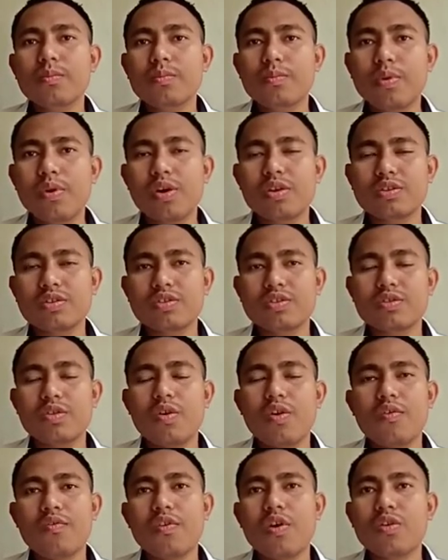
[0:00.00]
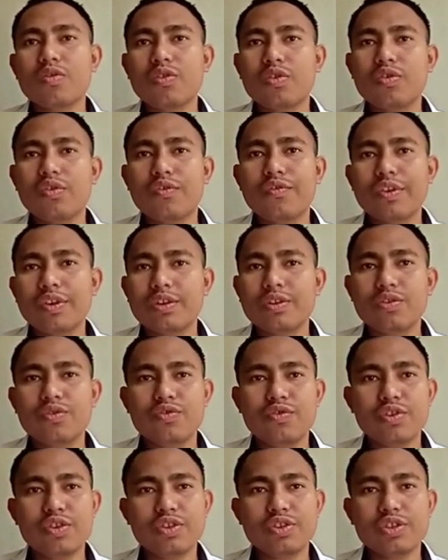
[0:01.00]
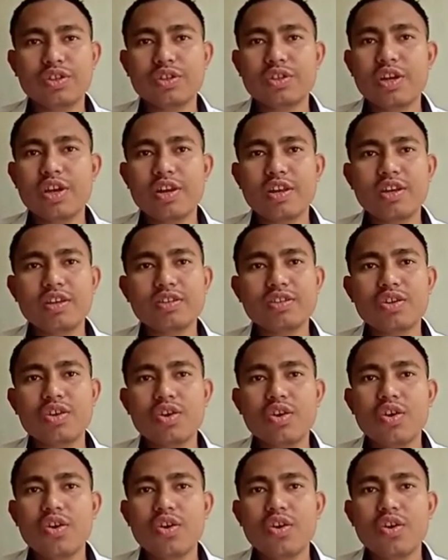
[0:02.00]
parts of autotrophic nutrition, that is